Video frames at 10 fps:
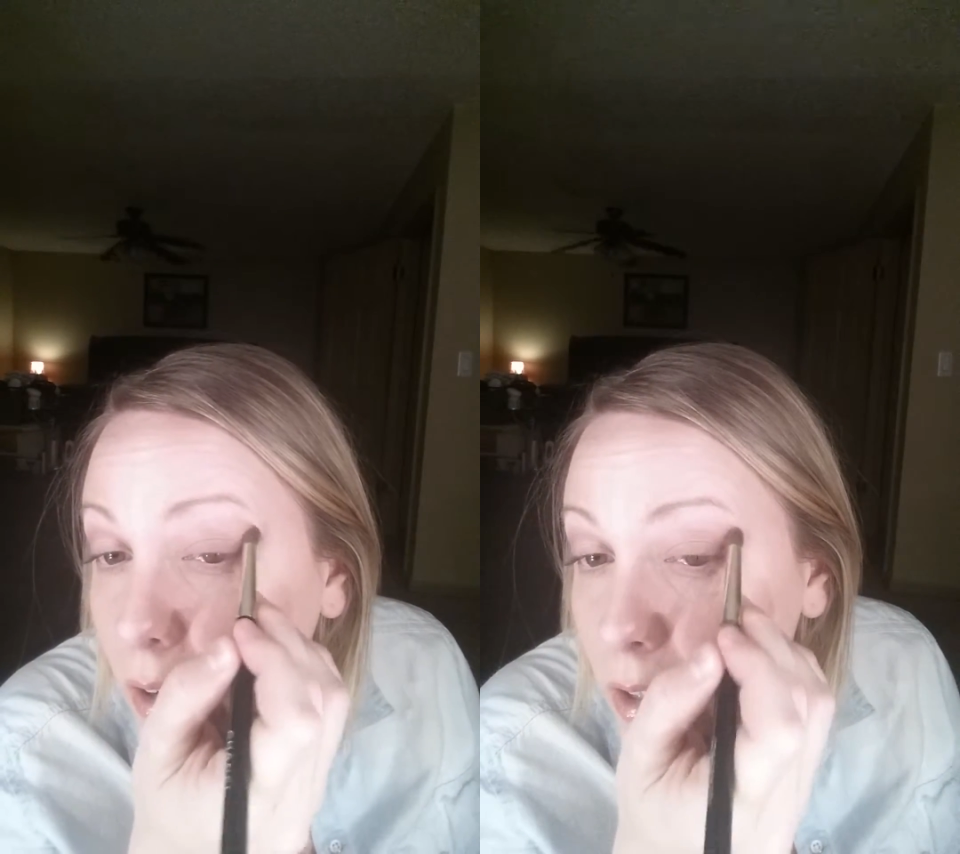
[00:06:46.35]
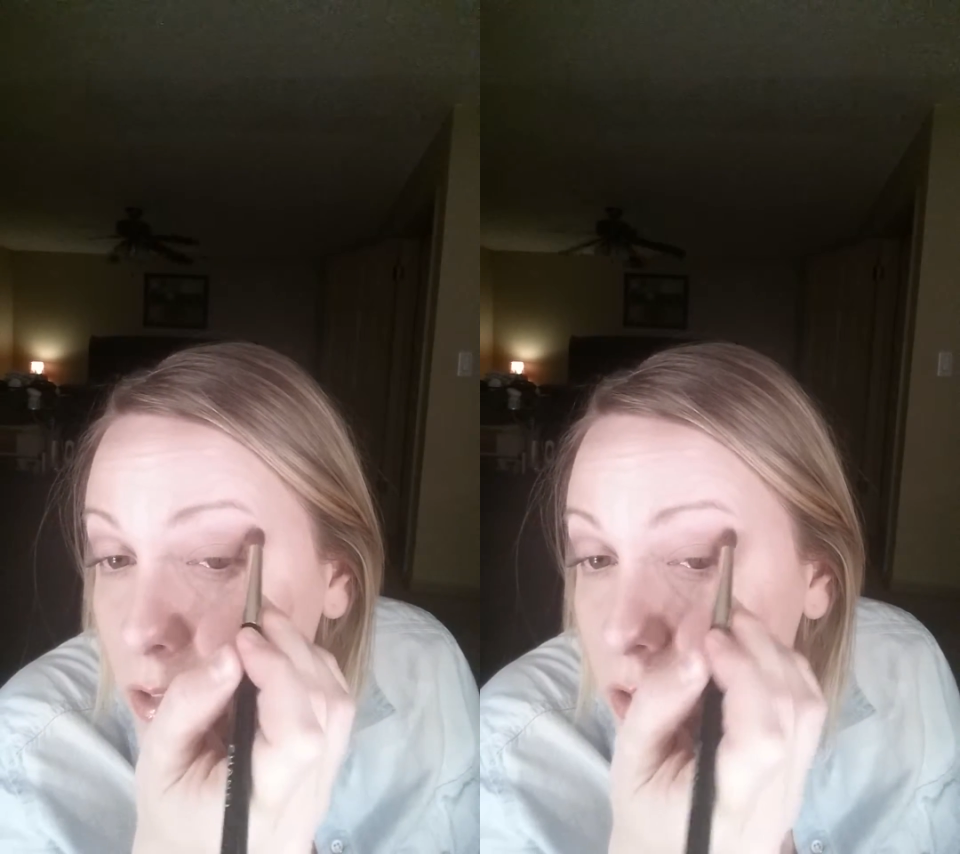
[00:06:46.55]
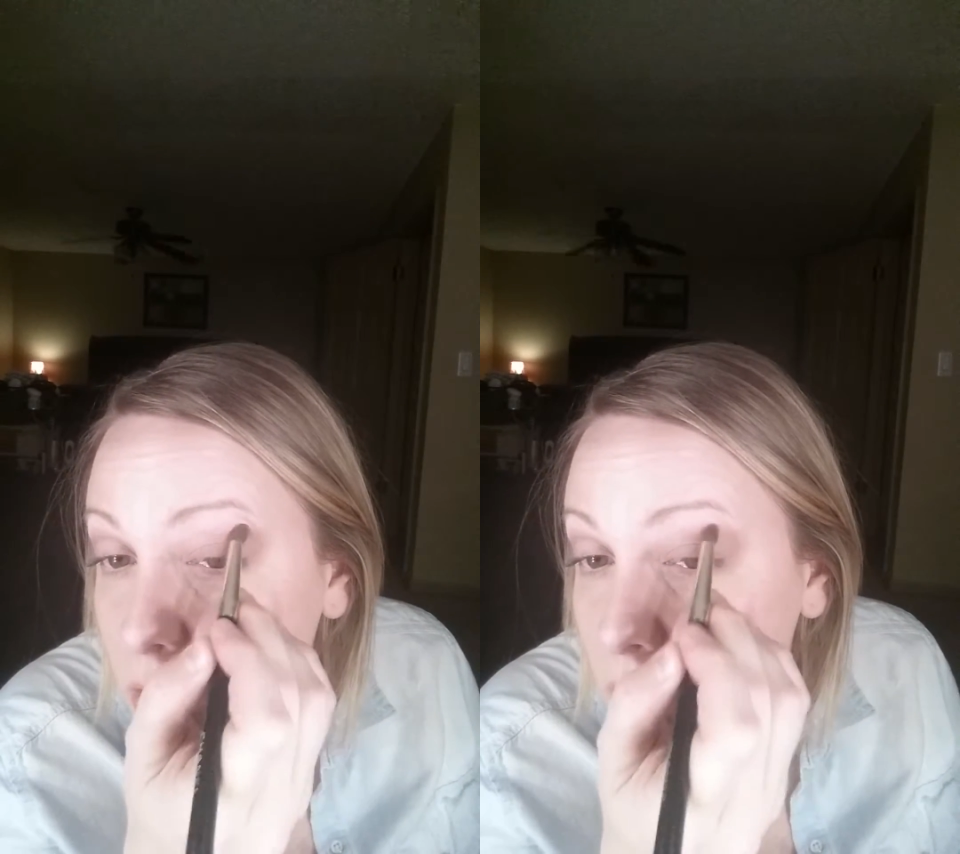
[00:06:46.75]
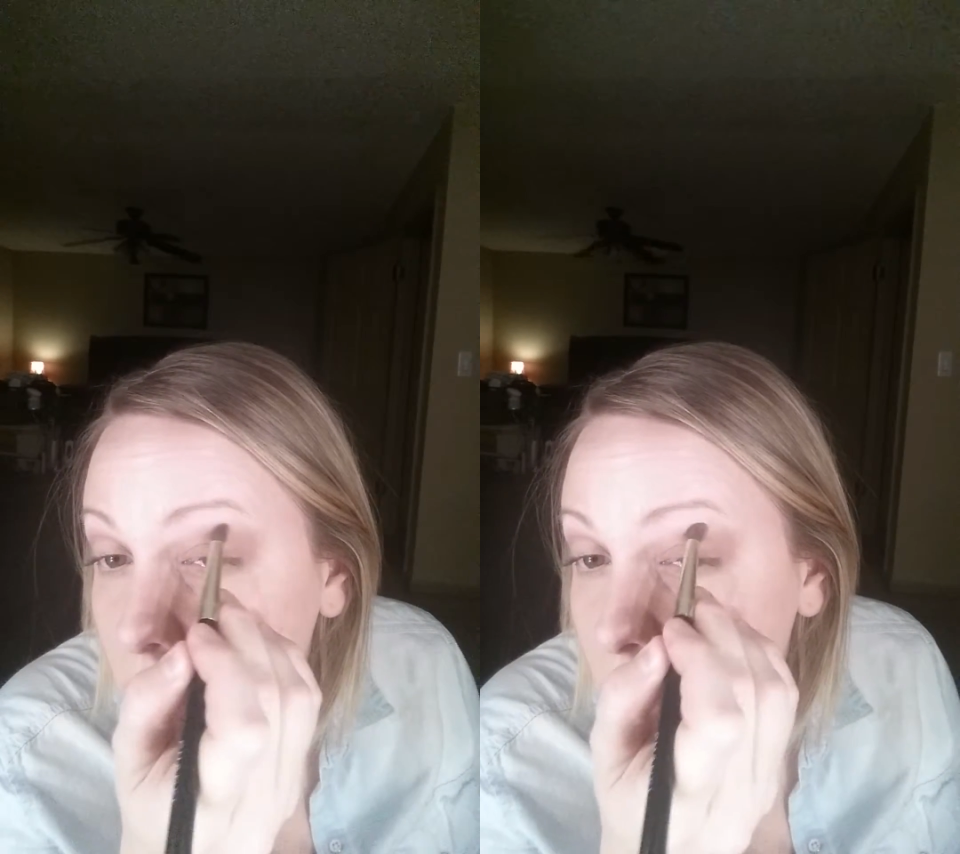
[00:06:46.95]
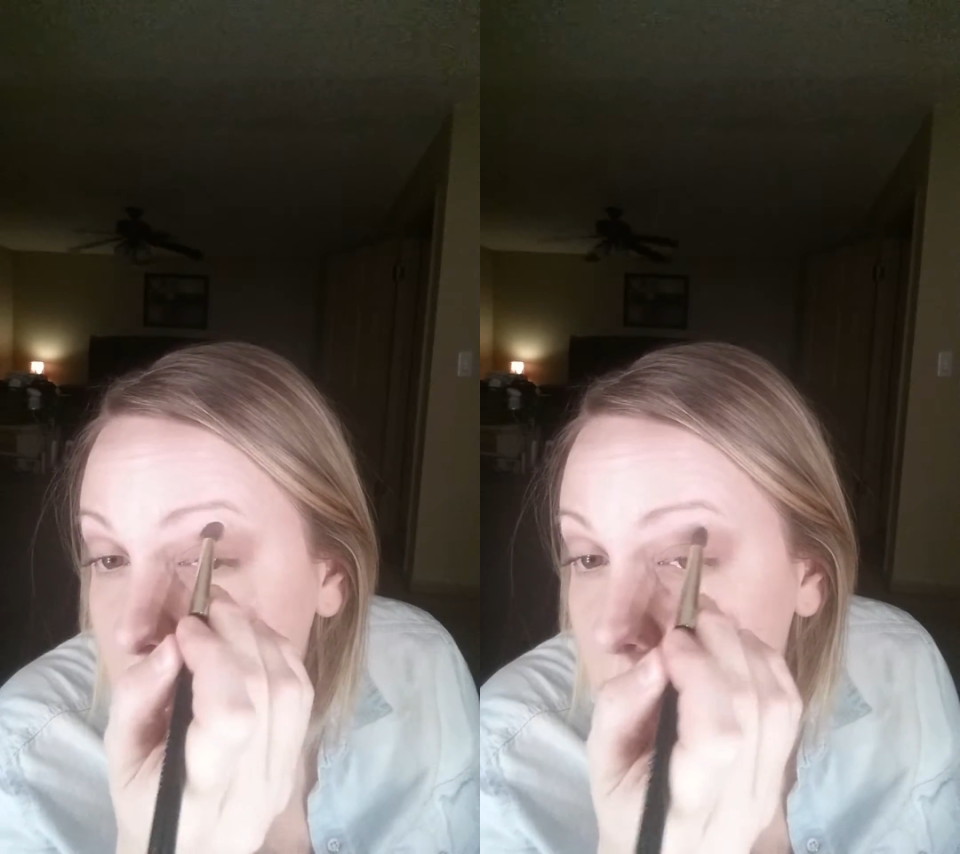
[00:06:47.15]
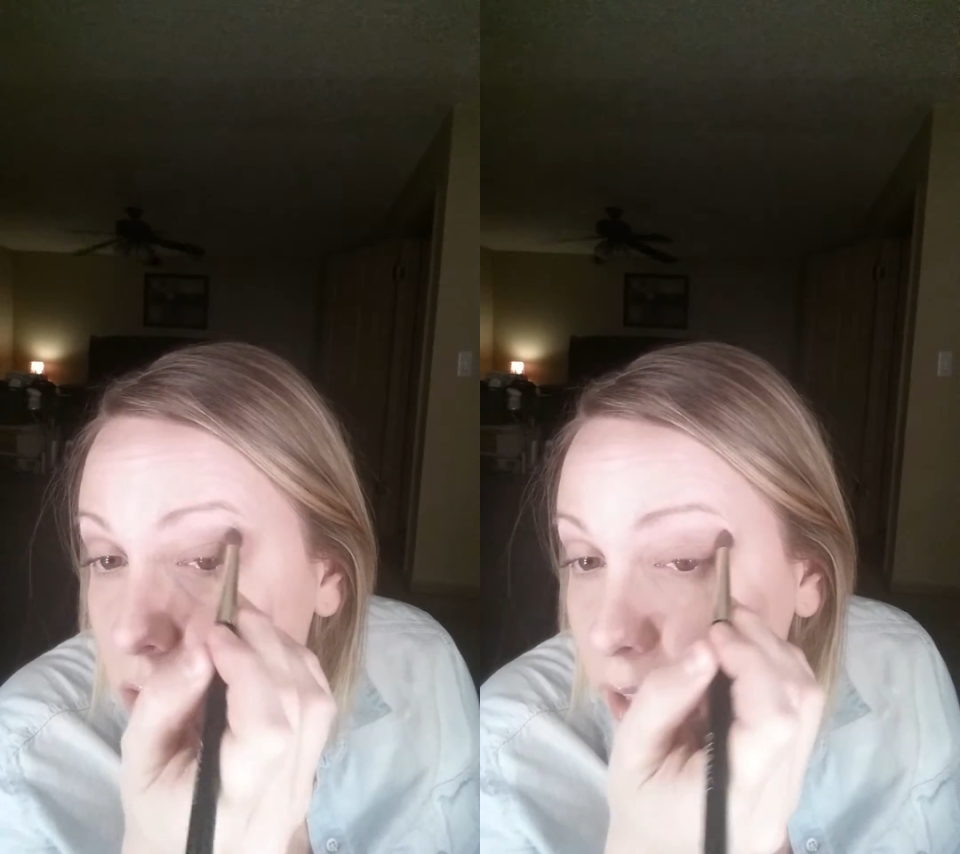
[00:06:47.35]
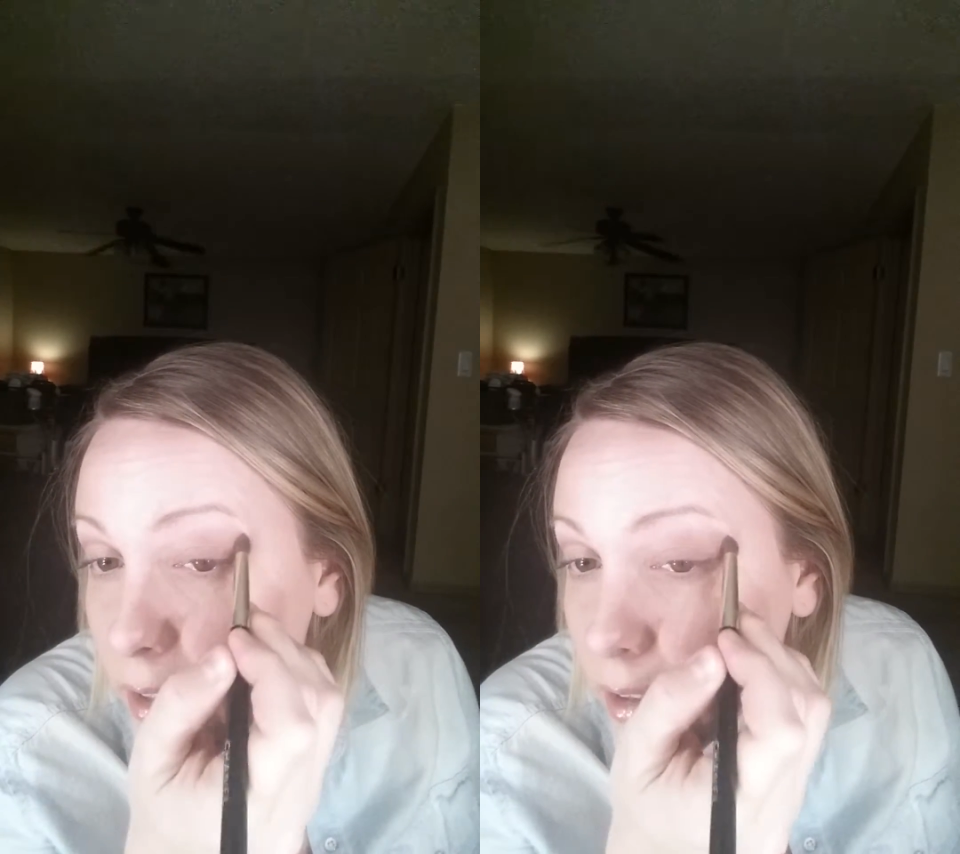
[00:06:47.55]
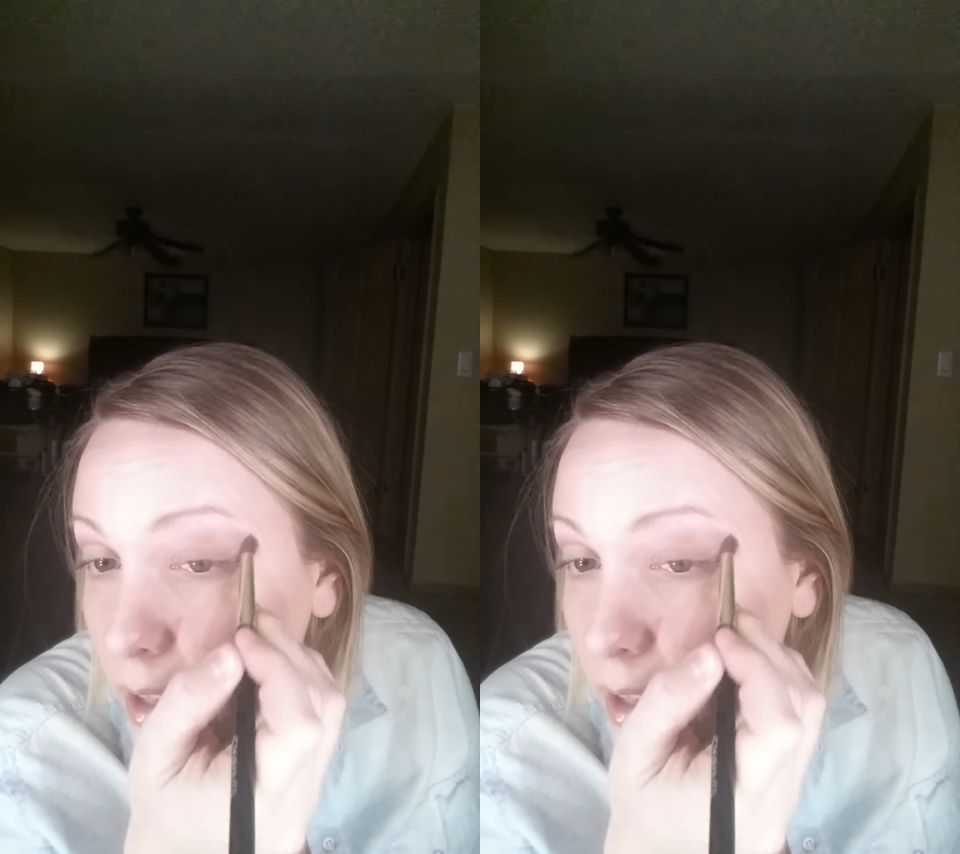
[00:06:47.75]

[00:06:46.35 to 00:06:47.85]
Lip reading: you're just going to concentrate your